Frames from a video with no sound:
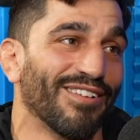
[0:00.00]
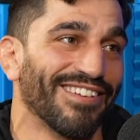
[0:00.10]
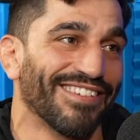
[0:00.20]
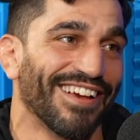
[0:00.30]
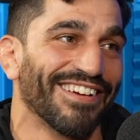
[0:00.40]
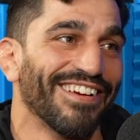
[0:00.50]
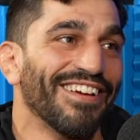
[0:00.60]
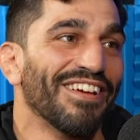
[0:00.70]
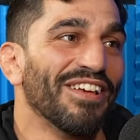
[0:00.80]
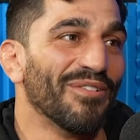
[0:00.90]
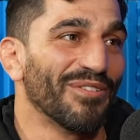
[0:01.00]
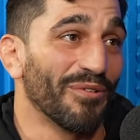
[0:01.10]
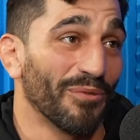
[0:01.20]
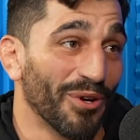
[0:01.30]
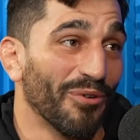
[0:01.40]
He's like, he was in
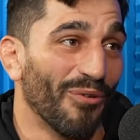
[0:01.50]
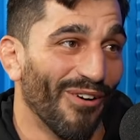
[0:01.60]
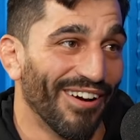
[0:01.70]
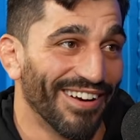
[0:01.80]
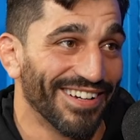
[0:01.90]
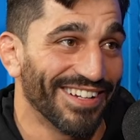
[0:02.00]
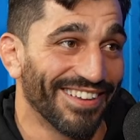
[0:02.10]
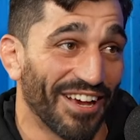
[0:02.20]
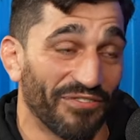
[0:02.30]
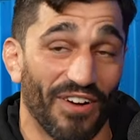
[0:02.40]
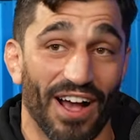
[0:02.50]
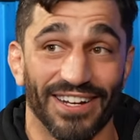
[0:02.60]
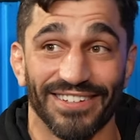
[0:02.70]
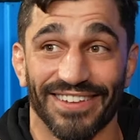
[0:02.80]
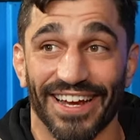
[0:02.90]
real war, and he like fought, and
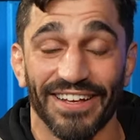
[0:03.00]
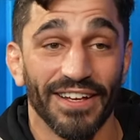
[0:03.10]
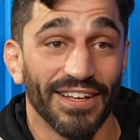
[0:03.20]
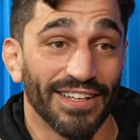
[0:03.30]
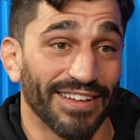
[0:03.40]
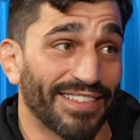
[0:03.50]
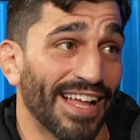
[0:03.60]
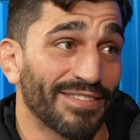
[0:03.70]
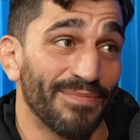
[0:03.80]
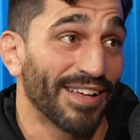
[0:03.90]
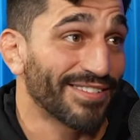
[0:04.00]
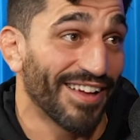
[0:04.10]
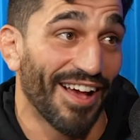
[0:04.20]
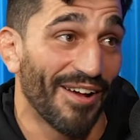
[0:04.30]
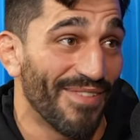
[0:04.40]
he's like, he's like, "That's messed
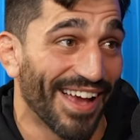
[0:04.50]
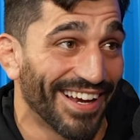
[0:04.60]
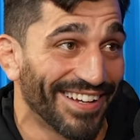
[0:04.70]
up, man."